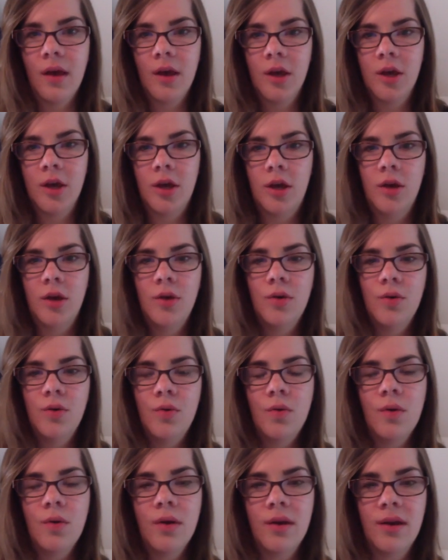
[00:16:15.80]

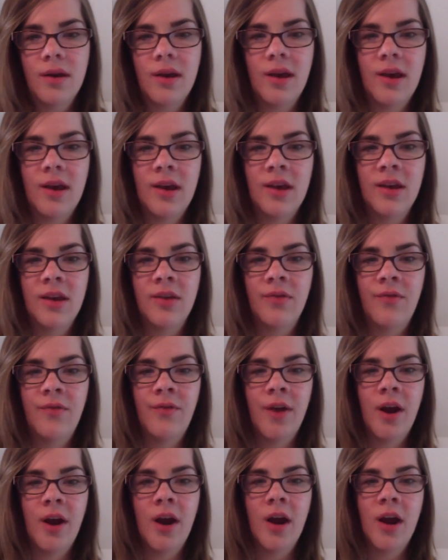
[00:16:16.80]
U is
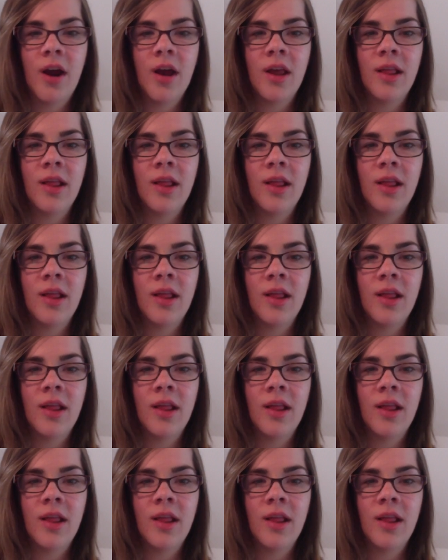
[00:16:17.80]
for